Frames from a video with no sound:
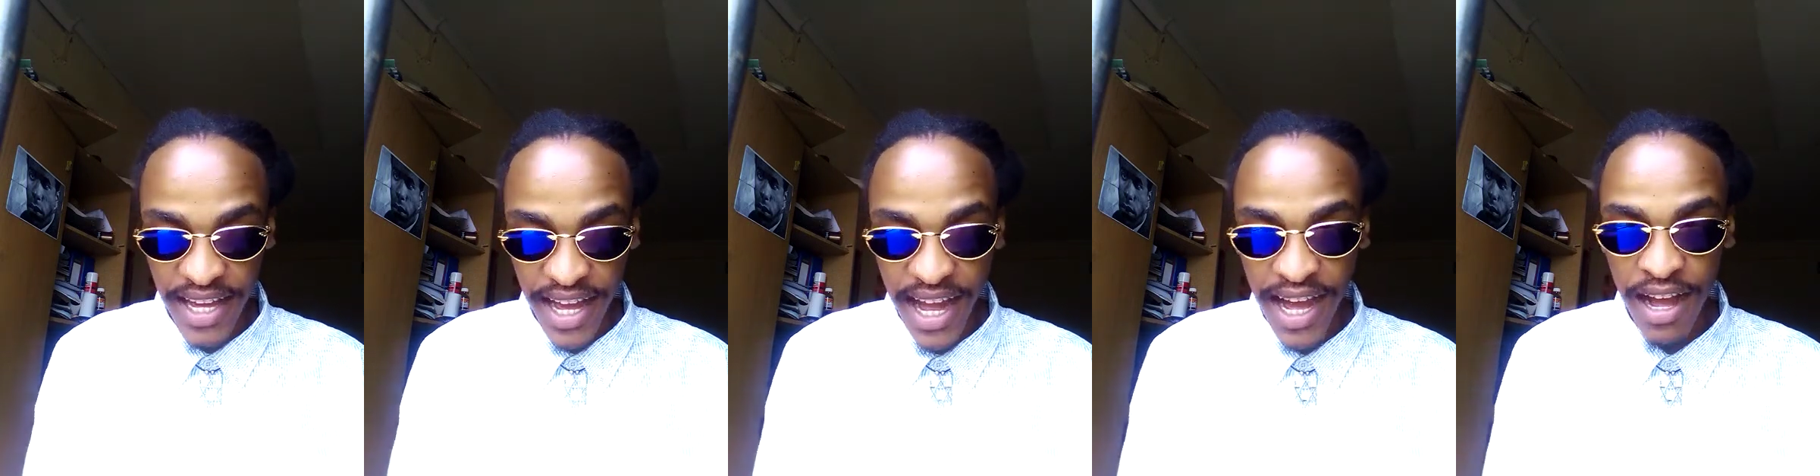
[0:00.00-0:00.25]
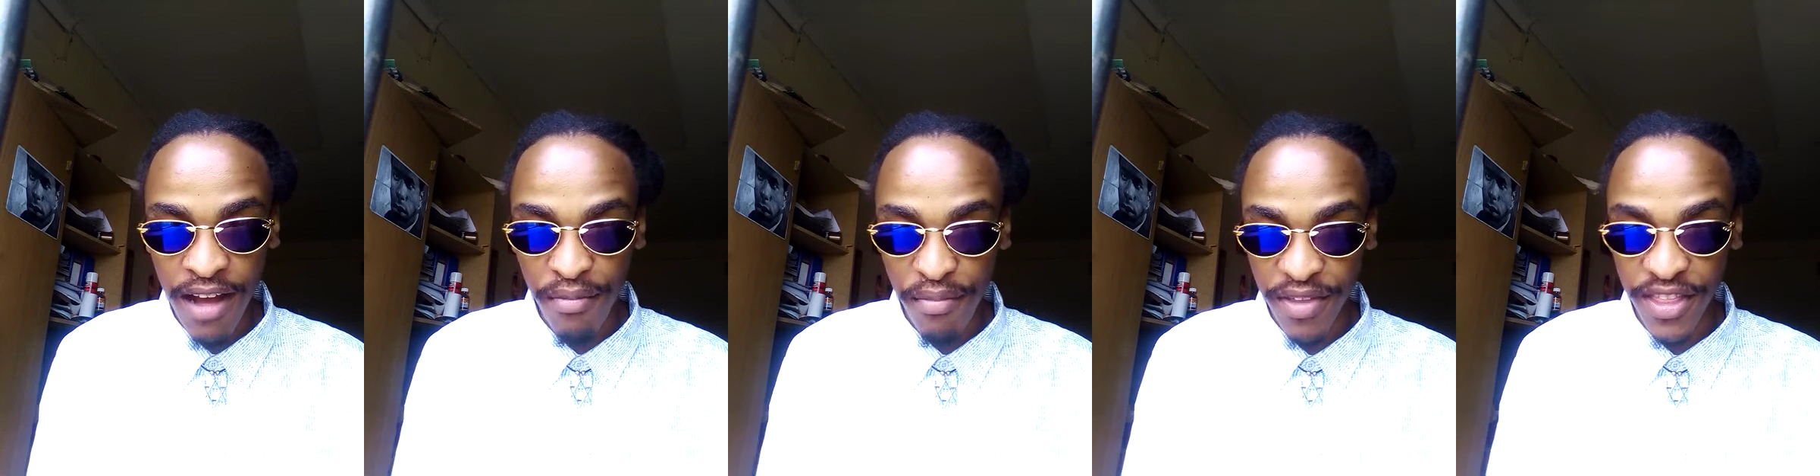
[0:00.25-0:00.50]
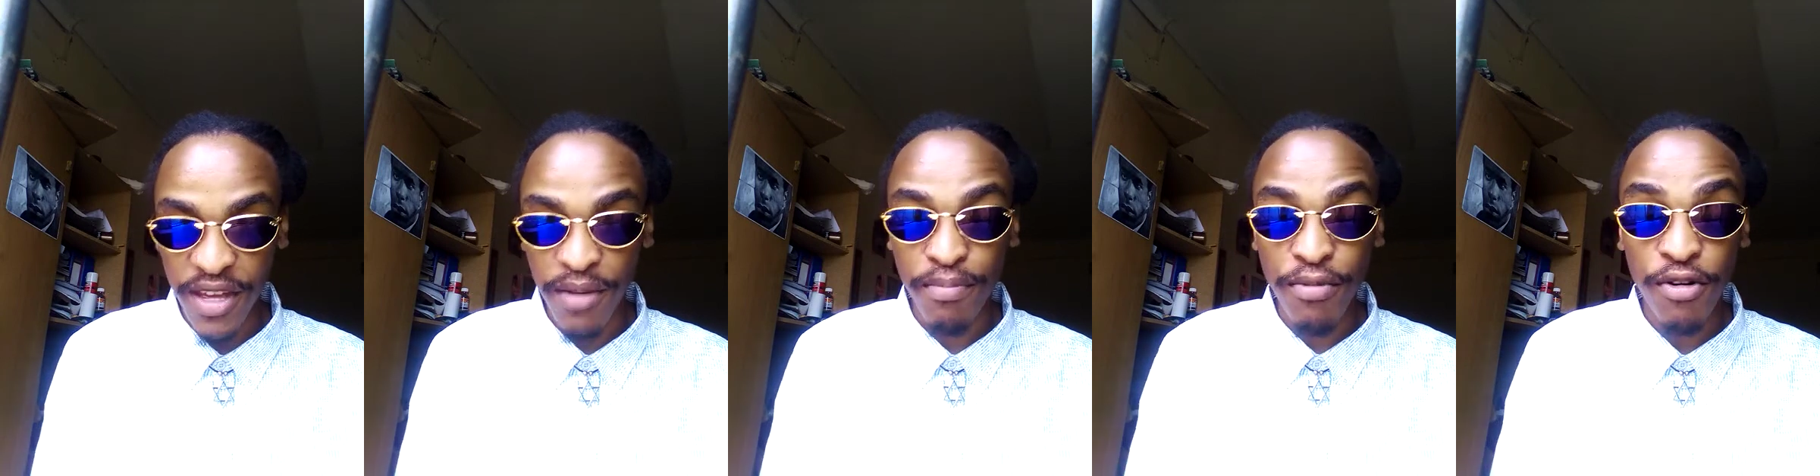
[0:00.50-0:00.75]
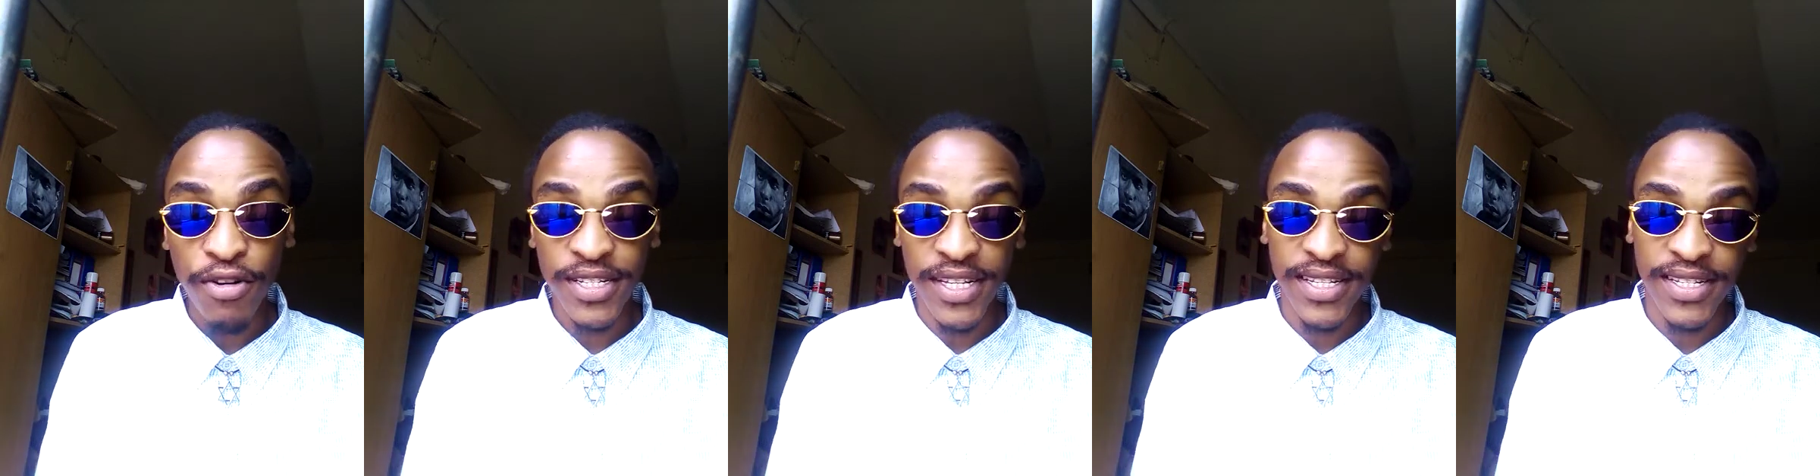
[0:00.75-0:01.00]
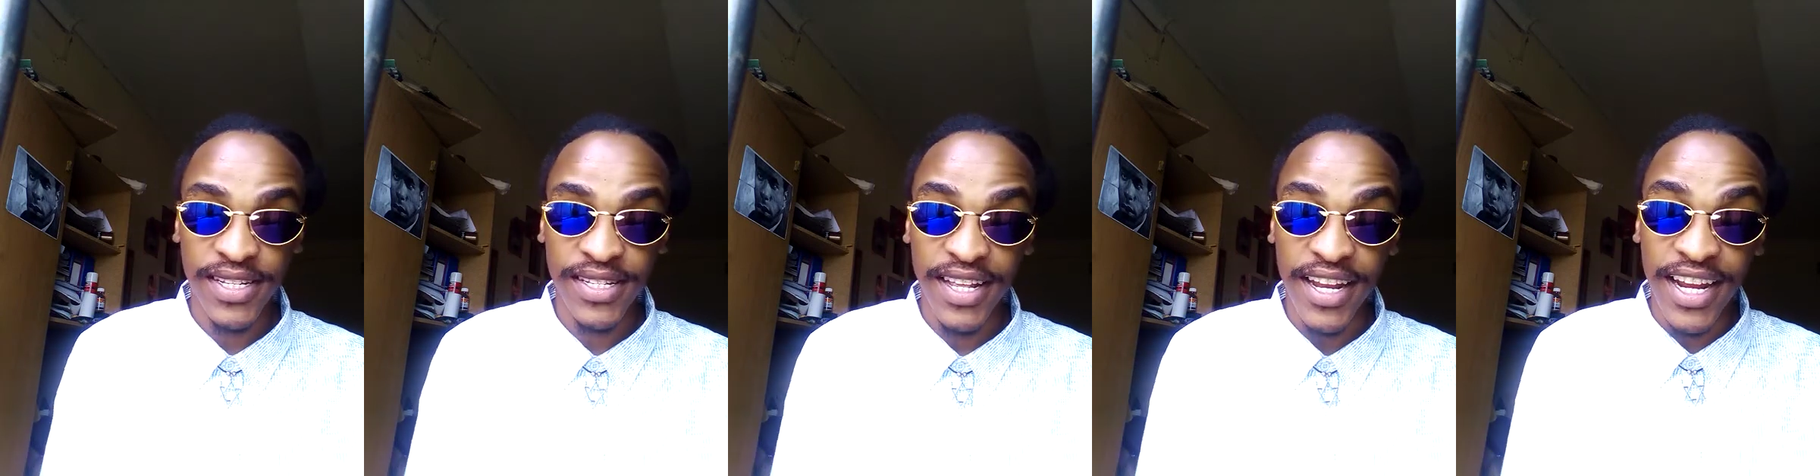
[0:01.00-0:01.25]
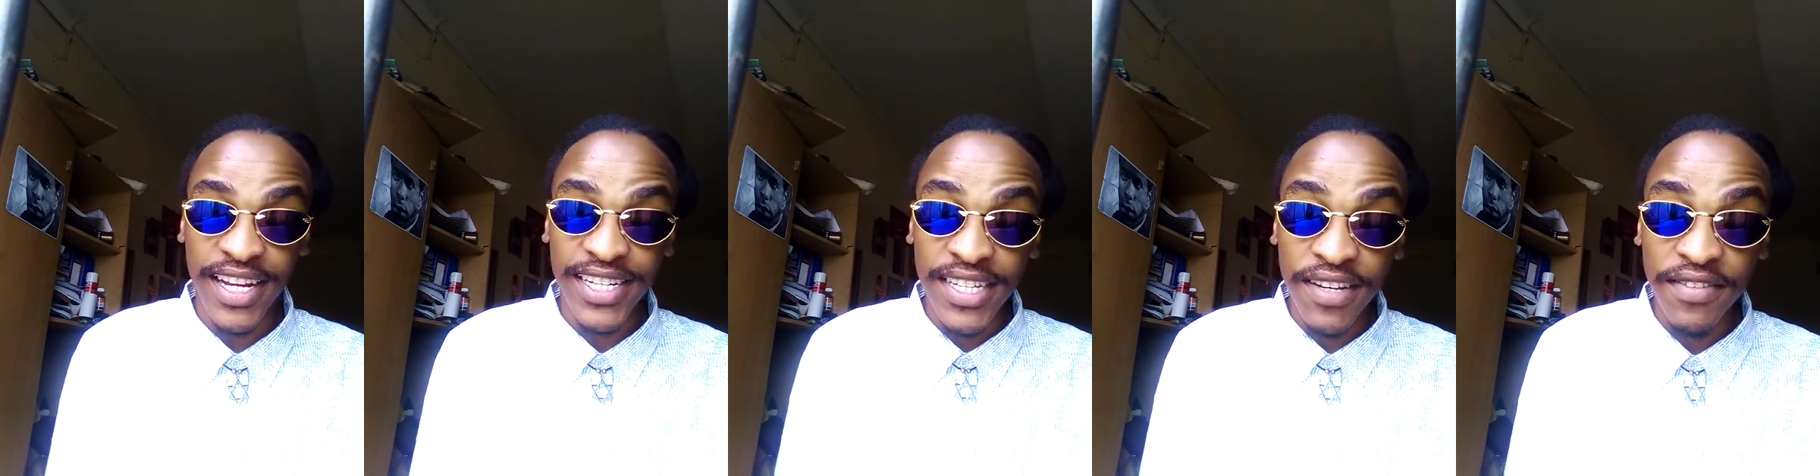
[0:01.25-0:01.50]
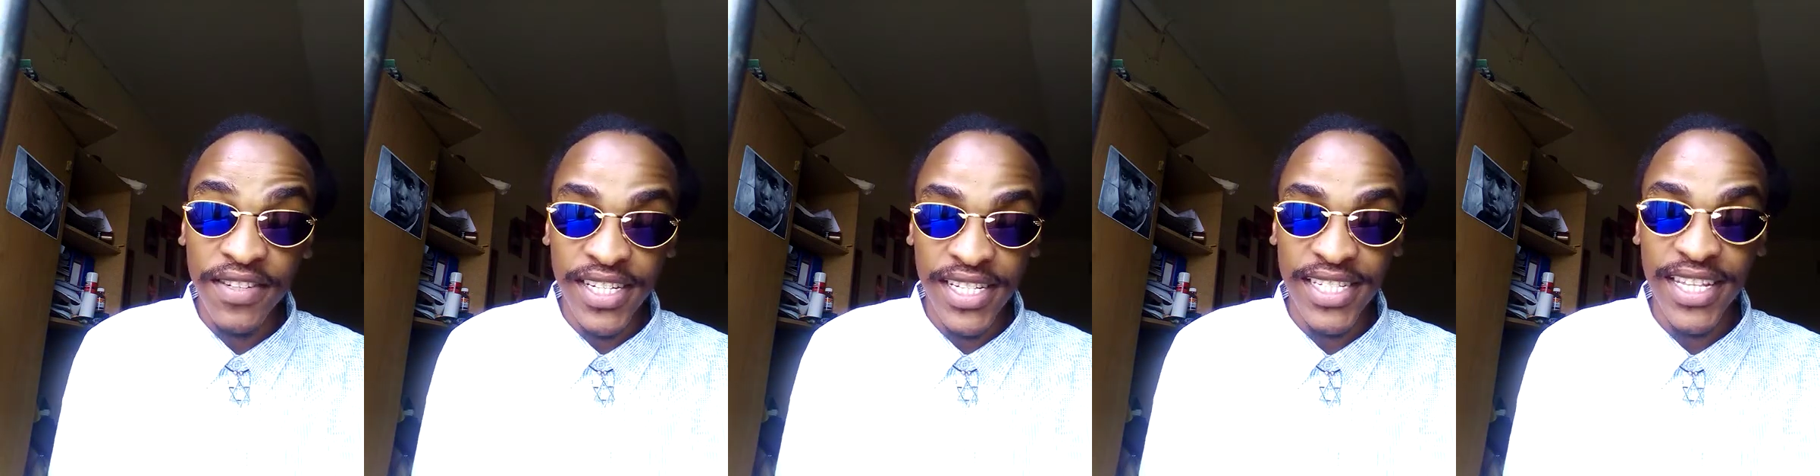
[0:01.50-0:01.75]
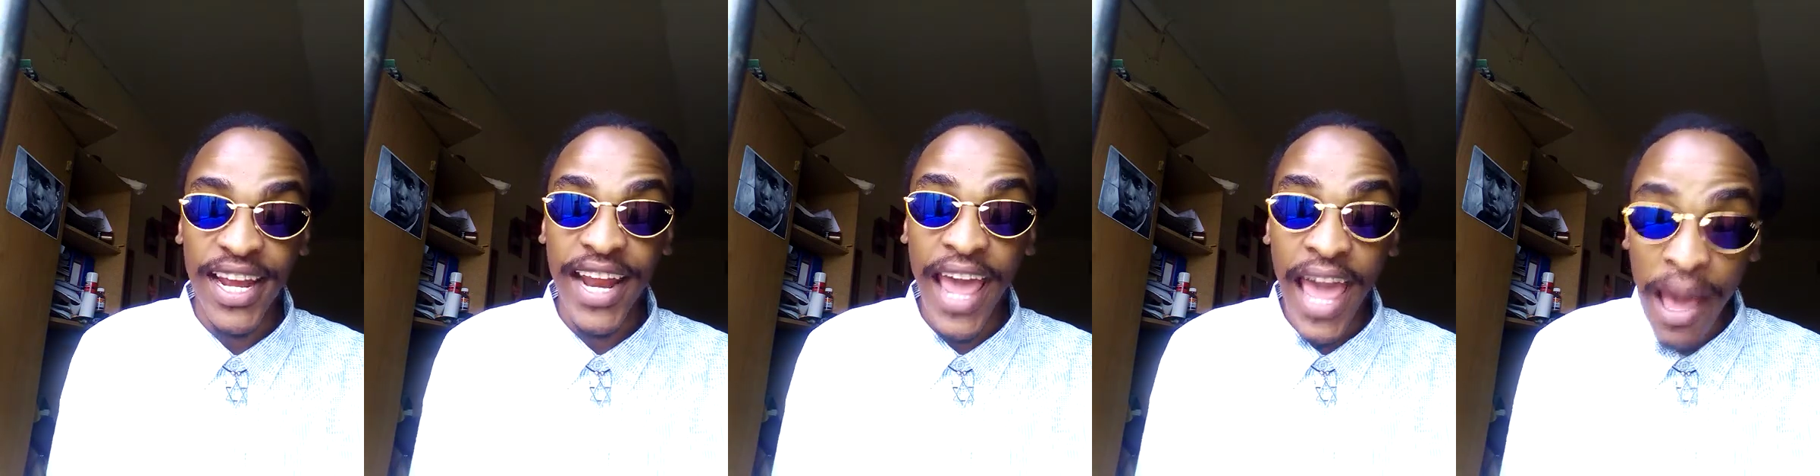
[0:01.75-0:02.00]
the processes and activities
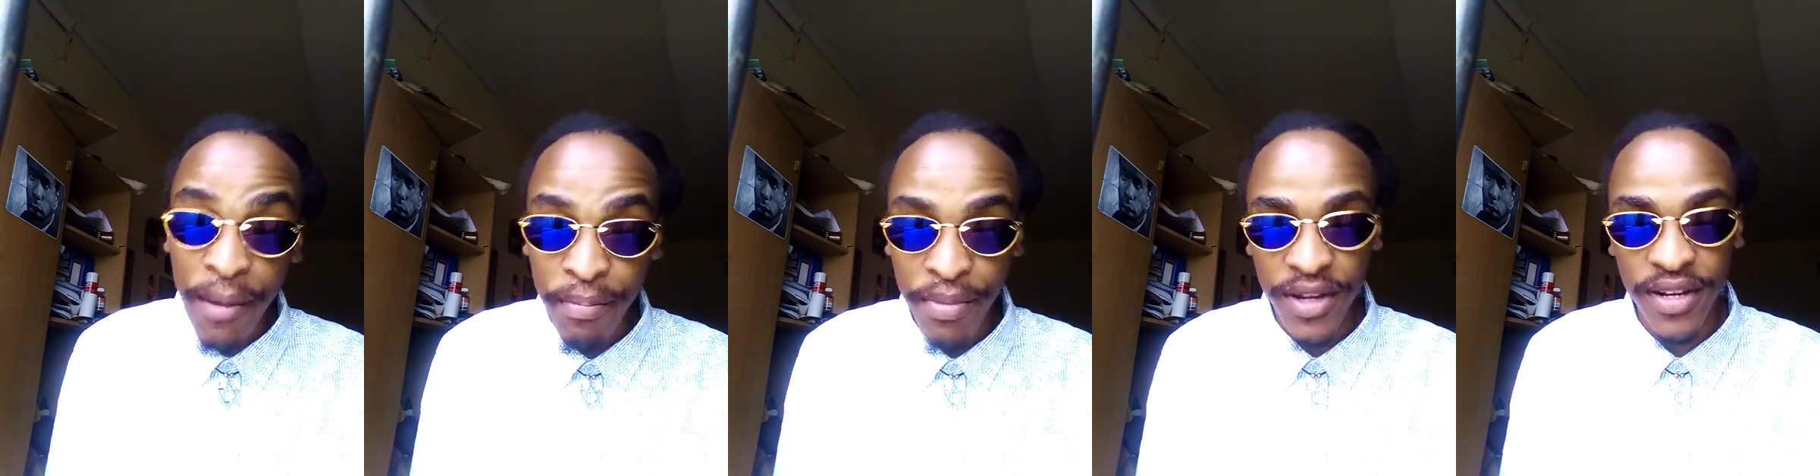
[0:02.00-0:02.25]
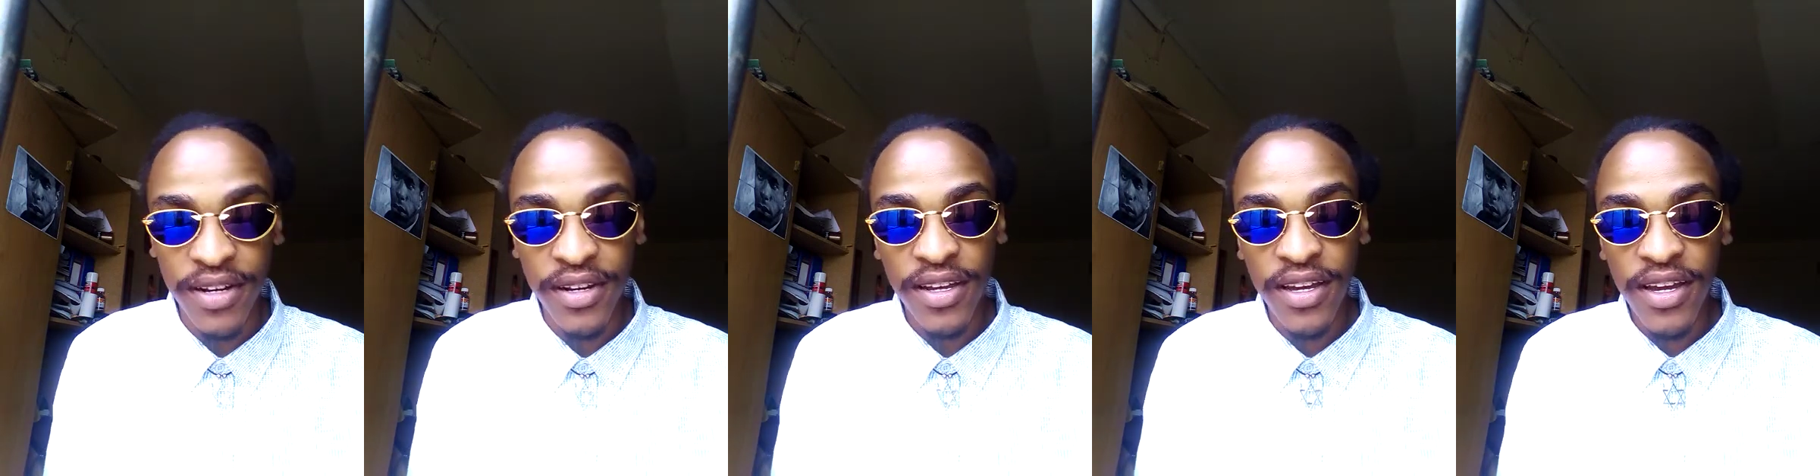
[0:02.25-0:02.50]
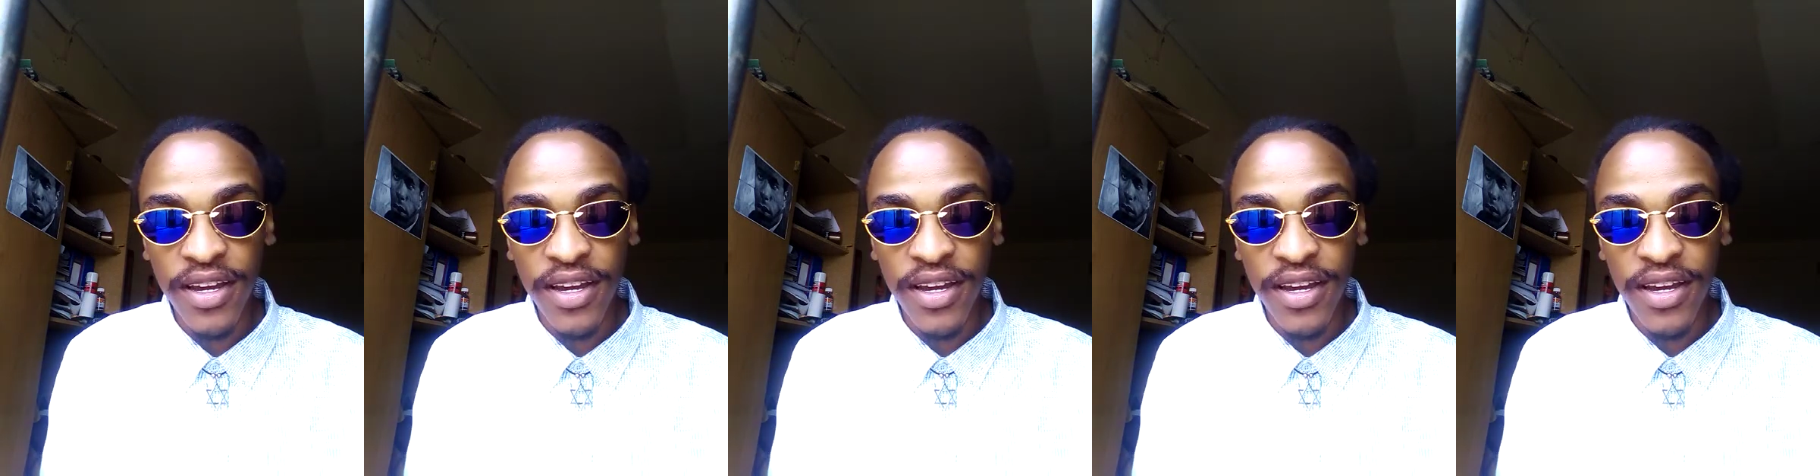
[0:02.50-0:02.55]
that happen